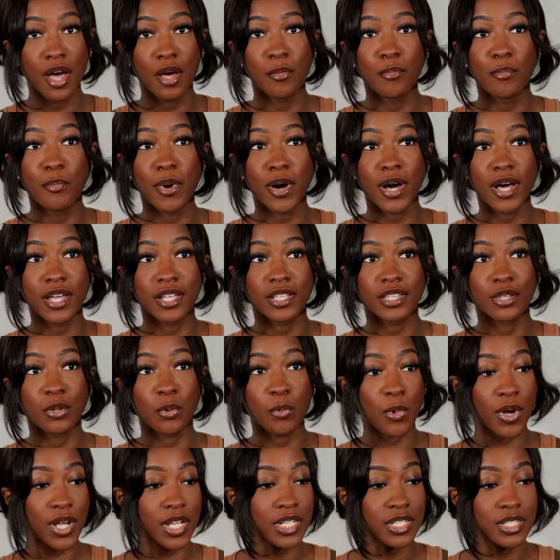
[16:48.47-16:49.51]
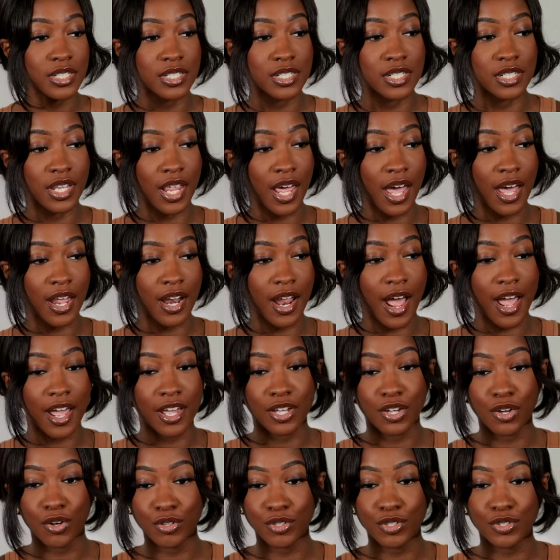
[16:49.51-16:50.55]
but the ones that I
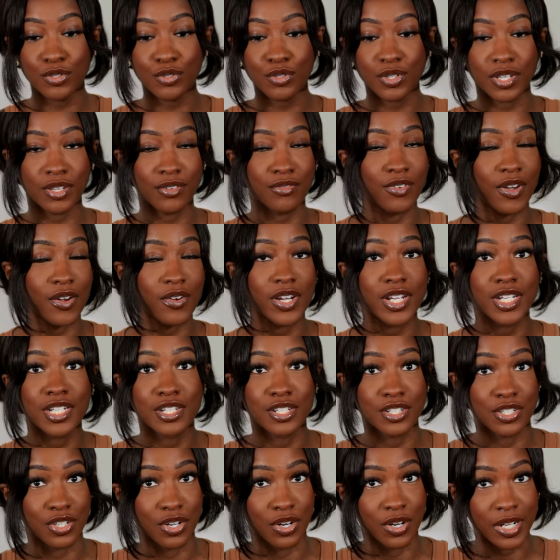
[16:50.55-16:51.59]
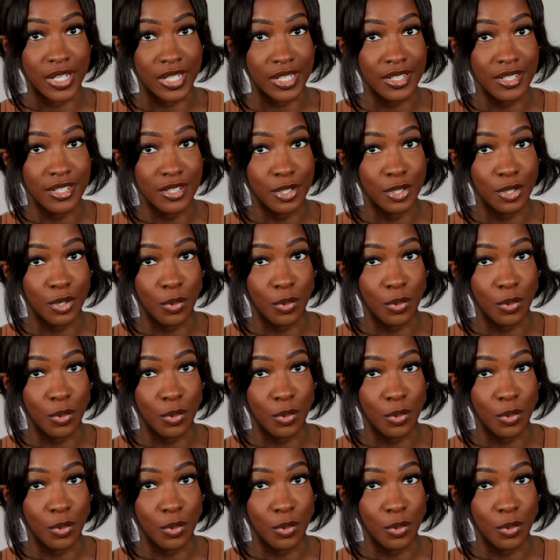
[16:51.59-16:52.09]
go to get very deserted